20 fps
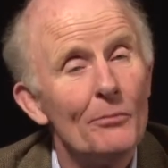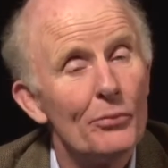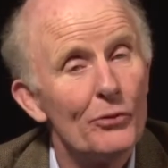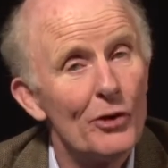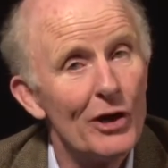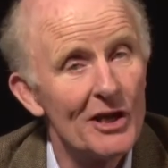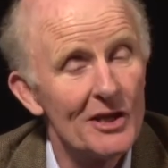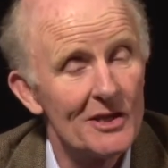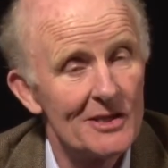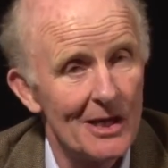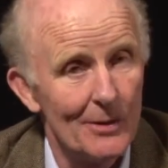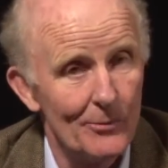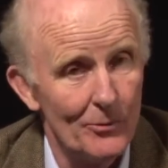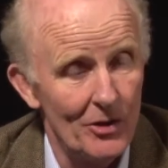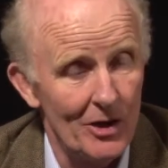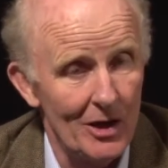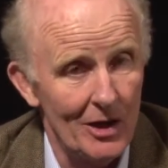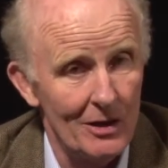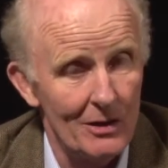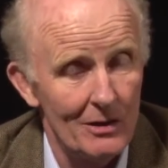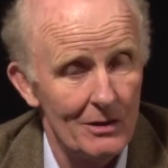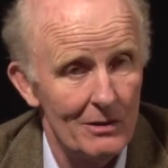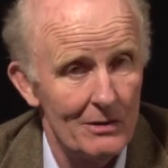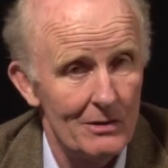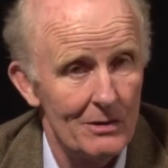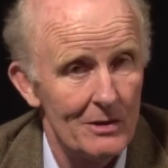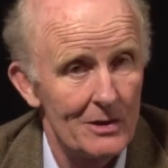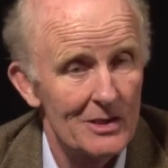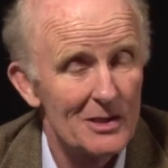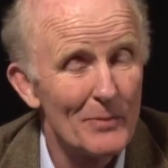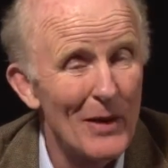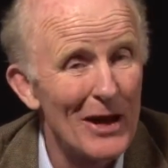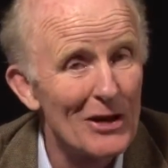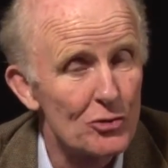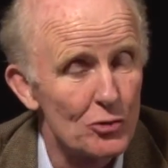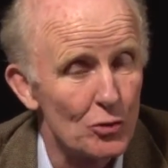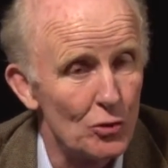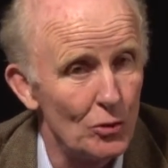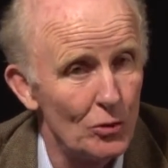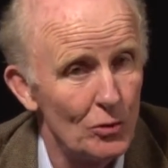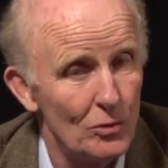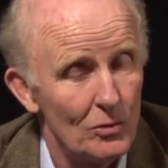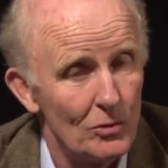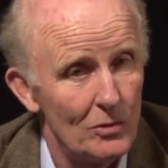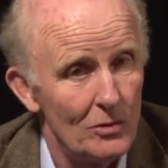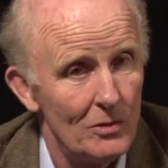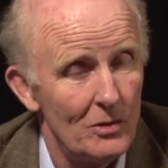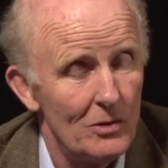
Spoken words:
bring something special